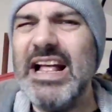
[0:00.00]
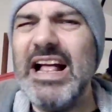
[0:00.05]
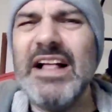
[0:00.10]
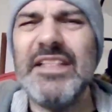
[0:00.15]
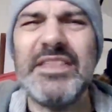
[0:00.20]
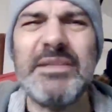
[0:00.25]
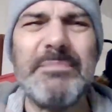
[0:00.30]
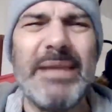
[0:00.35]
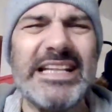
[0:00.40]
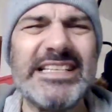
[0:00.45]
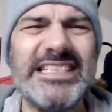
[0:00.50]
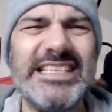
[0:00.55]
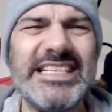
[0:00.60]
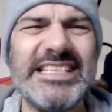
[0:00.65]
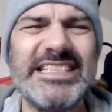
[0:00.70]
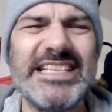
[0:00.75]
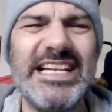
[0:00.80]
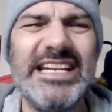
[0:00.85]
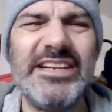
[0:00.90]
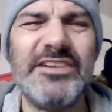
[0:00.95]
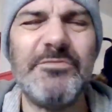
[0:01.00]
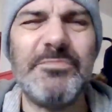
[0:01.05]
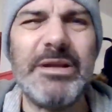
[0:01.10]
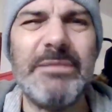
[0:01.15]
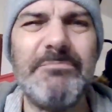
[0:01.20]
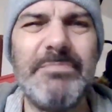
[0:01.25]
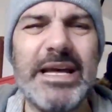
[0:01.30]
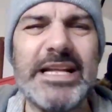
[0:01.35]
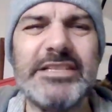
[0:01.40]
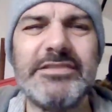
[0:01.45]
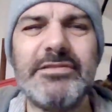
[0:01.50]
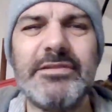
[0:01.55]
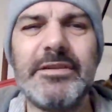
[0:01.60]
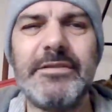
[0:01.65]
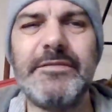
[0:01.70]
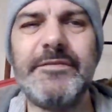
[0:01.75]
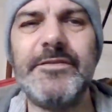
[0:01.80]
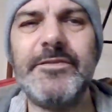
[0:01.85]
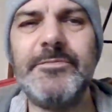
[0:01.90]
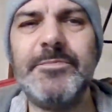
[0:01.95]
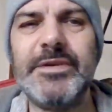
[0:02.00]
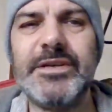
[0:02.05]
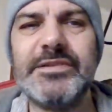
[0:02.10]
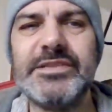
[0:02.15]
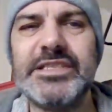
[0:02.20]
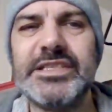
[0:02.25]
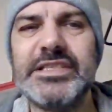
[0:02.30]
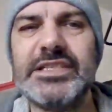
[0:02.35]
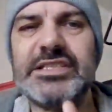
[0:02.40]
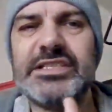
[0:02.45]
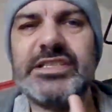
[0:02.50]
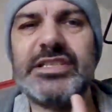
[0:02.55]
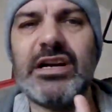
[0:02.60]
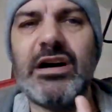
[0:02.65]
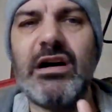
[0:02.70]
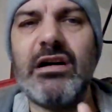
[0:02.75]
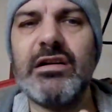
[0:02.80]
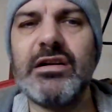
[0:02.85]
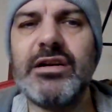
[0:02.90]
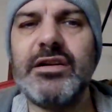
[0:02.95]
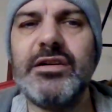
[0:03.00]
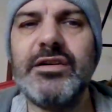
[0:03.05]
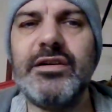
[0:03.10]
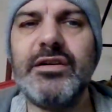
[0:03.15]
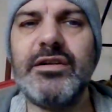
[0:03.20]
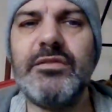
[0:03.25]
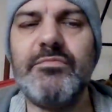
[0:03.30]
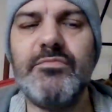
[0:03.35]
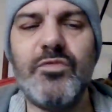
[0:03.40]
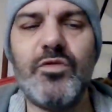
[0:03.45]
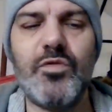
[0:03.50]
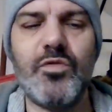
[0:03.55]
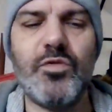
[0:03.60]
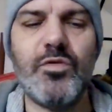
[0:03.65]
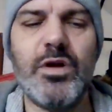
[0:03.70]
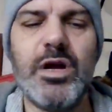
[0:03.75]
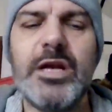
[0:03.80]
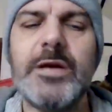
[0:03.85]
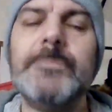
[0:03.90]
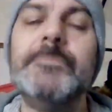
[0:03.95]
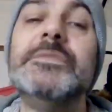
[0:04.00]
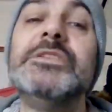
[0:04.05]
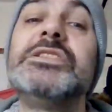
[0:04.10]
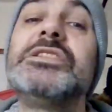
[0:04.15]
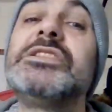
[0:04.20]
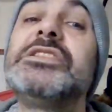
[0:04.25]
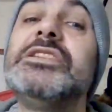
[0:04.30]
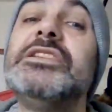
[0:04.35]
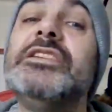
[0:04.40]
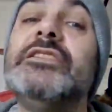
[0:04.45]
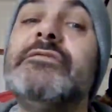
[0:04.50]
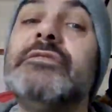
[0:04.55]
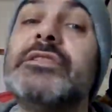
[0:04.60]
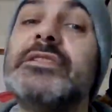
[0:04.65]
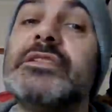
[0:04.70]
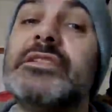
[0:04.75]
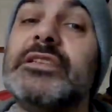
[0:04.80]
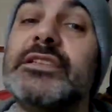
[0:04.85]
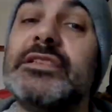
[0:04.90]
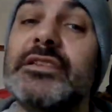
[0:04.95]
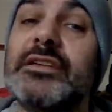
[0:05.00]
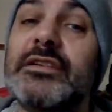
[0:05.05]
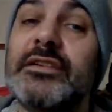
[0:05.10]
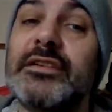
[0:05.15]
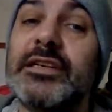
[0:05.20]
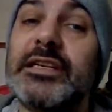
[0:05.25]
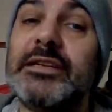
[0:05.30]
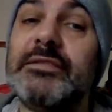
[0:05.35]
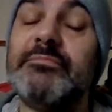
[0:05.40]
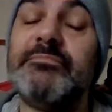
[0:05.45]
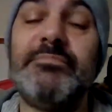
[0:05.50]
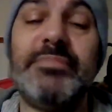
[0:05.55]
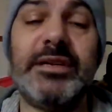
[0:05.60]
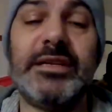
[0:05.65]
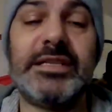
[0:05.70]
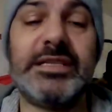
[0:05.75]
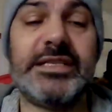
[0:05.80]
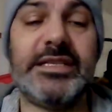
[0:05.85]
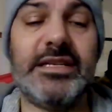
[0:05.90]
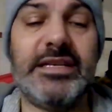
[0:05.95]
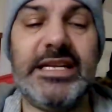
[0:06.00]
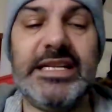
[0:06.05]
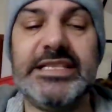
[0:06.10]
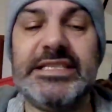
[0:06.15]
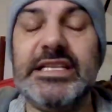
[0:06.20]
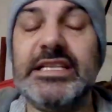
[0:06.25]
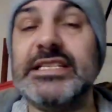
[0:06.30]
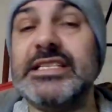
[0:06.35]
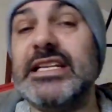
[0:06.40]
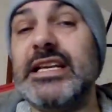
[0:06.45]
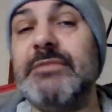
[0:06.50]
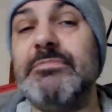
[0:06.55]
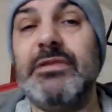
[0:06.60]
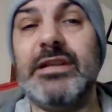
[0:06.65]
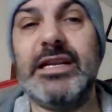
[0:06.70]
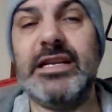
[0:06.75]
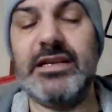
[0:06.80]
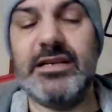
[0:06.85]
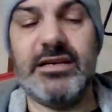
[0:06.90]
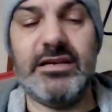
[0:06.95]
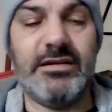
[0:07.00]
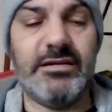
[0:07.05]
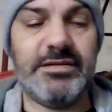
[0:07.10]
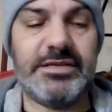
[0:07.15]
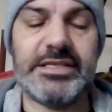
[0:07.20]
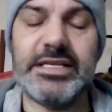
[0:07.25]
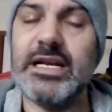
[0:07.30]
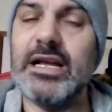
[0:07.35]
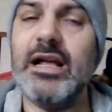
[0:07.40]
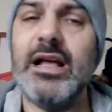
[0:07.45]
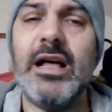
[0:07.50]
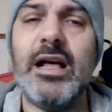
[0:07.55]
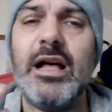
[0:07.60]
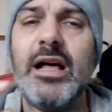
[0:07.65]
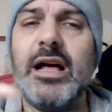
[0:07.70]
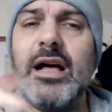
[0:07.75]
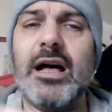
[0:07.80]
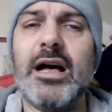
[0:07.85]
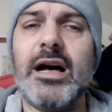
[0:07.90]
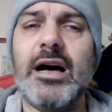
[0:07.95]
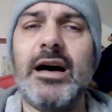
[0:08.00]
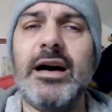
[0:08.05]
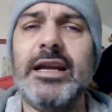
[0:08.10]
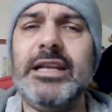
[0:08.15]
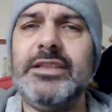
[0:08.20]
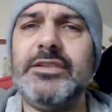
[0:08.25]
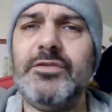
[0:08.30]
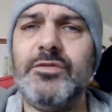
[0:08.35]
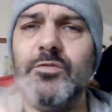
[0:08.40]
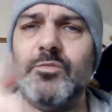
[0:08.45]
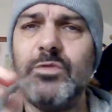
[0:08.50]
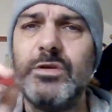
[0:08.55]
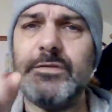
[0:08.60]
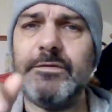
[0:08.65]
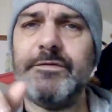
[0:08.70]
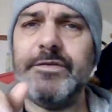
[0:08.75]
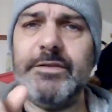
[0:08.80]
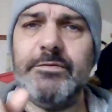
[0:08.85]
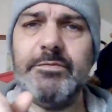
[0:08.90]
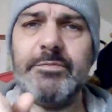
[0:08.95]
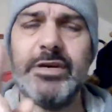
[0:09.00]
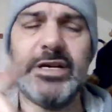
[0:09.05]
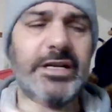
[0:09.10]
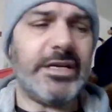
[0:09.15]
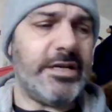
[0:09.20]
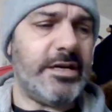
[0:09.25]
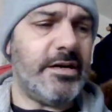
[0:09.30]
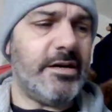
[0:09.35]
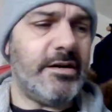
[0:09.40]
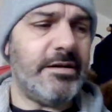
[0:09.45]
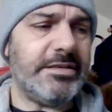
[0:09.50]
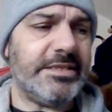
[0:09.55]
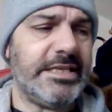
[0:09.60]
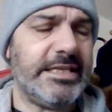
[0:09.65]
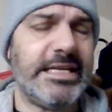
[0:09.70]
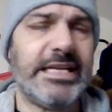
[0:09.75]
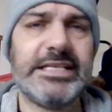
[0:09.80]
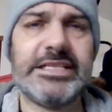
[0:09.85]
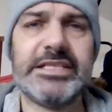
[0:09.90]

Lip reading: Mentalist a little bit better, I feel, because it's a darker, more mysterious design, but it's still a set of playing cards. I do one thing with my cards, and that's